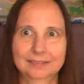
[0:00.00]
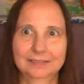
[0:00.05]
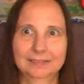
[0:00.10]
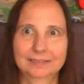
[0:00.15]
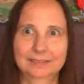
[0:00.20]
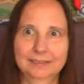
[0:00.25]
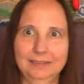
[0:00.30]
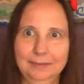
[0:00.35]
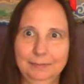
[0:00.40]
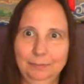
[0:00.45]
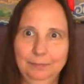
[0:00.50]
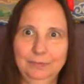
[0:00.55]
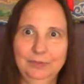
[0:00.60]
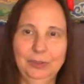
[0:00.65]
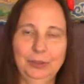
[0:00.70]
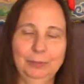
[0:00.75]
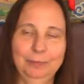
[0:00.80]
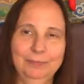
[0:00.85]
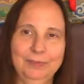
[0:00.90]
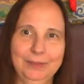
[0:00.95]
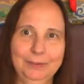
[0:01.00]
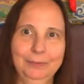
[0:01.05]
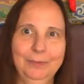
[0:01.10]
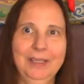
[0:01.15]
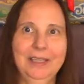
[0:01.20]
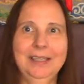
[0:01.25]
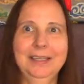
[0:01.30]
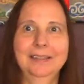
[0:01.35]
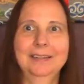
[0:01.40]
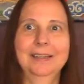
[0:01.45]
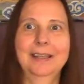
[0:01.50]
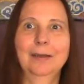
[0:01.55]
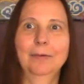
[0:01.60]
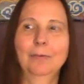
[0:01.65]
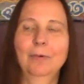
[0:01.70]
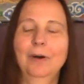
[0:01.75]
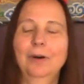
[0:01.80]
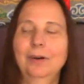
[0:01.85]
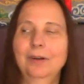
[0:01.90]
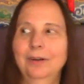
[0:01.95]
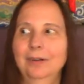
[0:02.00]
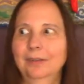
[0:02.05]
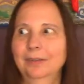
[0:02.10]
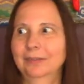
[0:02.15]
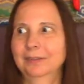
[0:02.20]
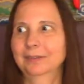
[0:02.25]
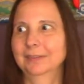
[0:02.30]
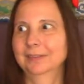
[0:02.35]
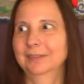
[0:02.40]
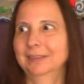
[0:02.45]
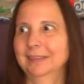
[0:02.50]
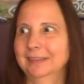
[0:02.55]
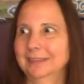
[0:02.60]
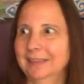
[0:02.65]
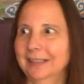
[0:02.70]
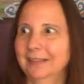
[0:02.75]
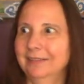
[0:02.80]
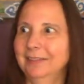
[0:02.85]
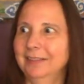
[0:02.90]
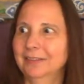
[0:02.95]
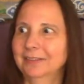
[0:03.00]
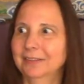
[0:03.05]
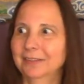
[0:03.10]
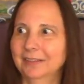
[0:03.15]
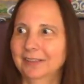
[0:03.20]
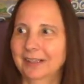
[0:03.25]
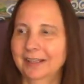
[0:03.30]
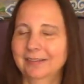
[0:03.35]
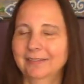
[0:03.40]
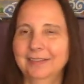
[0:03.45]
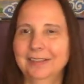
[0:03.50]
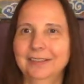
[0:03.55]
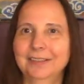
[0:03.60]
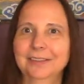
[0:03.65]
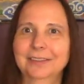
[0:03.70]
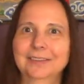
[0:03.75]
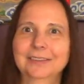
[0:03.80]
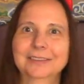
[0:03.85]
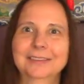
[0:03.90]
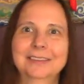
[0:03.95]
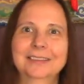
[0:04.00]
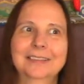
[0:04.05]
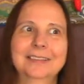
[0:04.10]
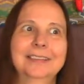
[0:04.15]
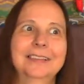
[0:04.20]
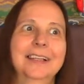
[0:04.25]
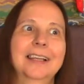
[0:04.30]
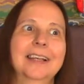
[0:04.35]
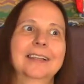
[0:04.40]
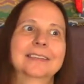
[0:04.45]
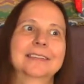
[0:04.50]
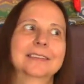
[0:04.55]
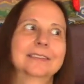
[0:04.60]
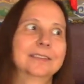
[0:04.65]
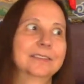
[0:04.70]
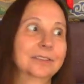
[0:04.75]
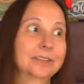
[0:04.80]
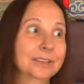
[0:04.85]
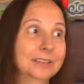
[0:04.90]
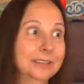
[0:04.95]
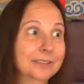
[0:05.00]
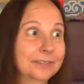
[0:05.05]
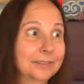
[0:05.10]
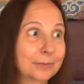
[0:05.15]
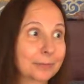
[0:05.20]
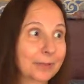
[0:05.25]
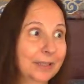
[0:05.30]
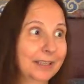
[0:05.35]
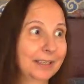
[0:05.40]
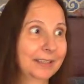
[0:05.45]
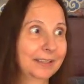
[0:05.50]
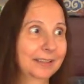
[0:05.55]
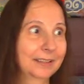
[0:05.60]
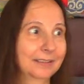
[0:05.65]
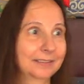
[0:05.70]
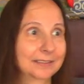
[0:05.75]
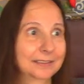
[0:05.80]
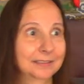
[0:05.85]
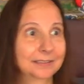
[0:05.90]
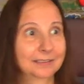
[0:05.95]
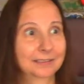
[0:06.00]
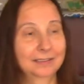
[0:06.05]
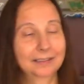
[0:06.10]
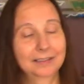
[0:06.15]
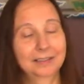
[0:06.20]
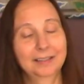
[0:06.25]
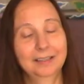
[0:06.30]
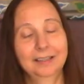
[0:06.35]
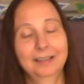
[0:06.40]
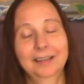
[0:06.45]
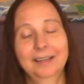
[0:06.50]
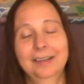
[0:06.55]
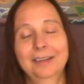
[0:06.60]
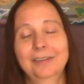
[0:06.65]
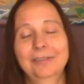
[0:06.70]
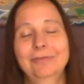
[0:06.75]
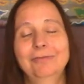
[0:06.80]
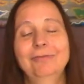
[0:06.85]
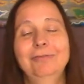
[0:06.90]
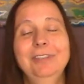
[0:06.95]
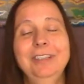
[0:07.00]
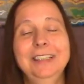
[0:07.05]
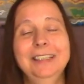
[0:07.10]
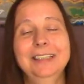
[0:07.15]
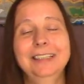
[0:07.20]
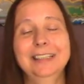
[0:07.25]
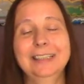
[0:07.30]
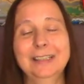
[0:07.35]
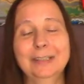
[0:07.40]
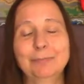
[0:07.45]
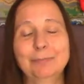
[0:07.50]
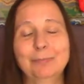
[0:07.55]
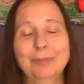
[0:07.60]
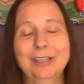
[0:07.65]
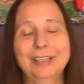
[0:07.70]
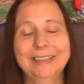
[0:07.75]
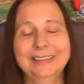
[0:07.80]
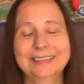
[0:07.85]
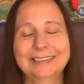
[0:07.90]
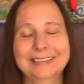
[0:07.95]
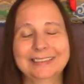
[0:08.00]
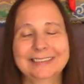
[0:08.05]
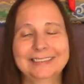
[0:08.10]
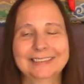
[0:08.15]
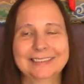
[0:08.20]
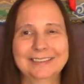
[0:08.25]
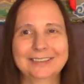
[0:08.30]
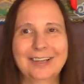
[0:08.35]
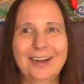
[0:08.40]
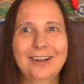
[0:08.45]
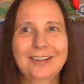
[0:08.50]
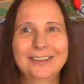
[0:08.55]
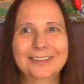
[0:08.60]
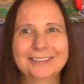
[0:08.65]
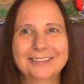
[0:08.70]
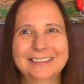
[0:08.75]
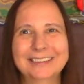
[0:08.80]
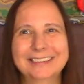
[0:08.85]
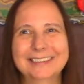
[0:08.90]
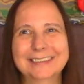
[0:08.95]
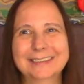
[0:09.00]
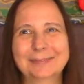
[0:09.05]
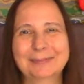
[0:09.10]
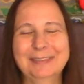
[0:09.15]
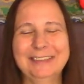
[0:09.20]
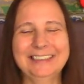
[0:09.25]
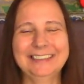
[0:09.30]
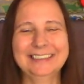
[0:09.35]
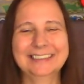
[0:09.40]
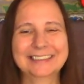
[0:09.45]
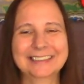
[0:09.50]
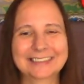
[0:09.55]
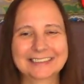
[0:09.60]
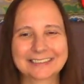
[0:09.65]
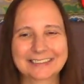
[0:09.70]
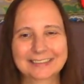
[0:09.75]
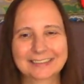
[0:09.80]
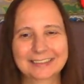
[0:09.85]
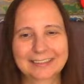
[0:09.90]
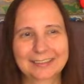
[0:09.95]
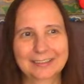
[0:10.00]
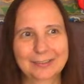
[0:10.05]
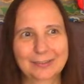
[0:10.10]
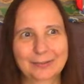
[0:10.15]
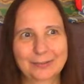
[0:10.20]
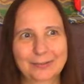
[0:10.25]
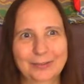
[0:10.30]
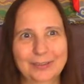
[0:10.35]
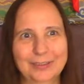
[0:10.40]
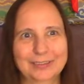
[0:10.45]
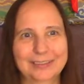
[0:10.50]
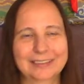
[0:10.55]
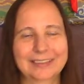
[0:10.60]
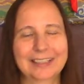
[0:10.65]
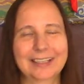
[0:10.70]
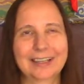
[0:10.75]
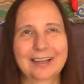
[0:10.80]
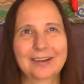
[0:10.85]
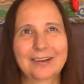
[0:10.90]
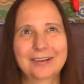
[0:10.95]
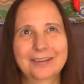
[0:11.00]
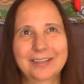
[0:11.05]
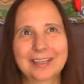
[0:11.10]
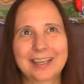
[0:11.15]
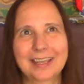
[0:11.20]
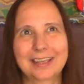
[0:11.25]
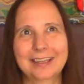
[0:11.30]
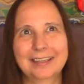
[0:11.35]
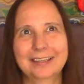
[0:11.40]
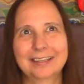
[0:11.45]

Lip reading: it chips away at that wall. It gets heavier and heavier. So then I had to learn a different way. I had to really embrace this tolerance piece, where it's like, okay,